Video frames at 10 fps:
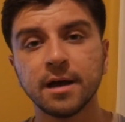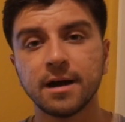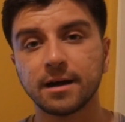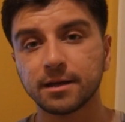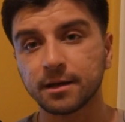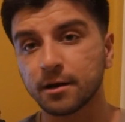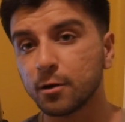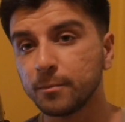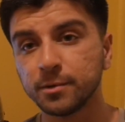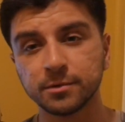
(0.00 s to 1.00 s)
Again, I
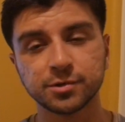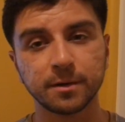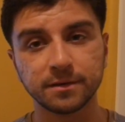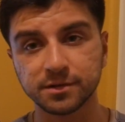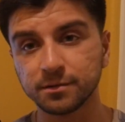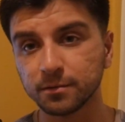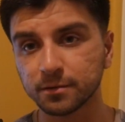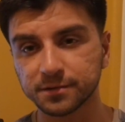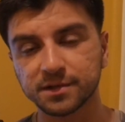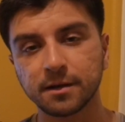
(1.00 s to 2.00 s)
hope you enjoyed this new
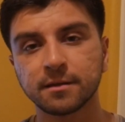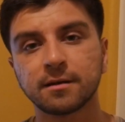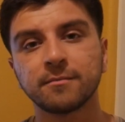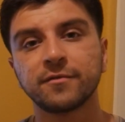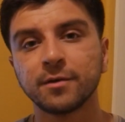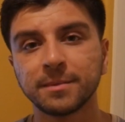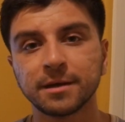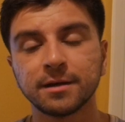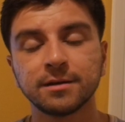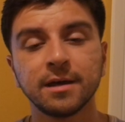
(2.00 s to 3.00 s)
little setting that I'm filming
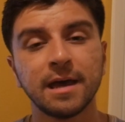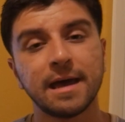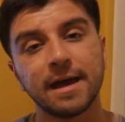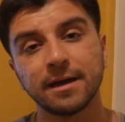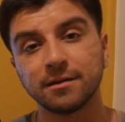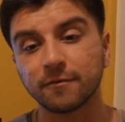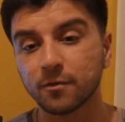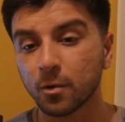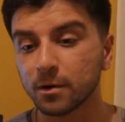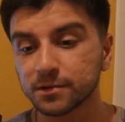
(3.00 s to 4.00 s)
in, and of
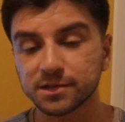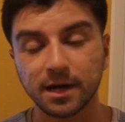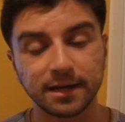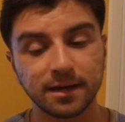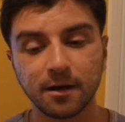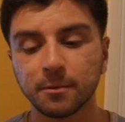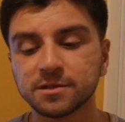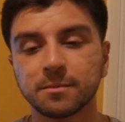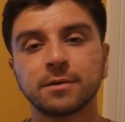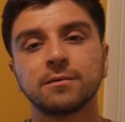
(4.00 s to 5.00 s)
course, I can't wait
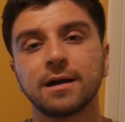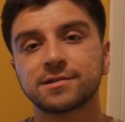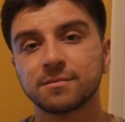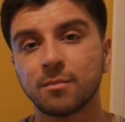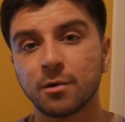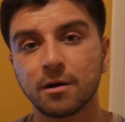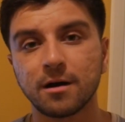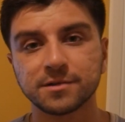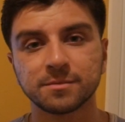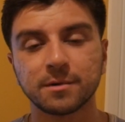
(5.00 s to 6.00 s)
to bring you guys some more
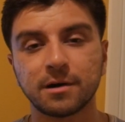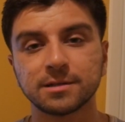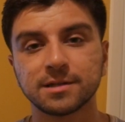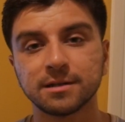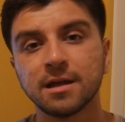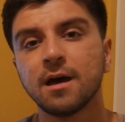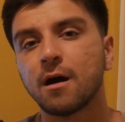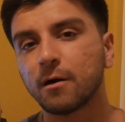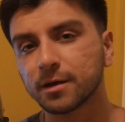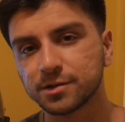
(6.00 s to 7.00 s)
awesome content.
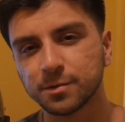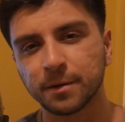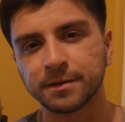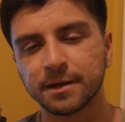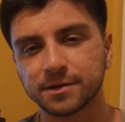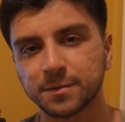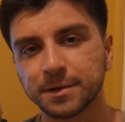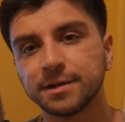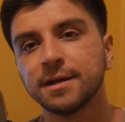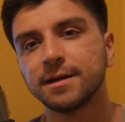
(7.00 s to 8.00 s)
I'll catch you all in the next
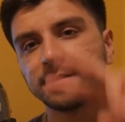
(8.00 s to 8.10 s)
one.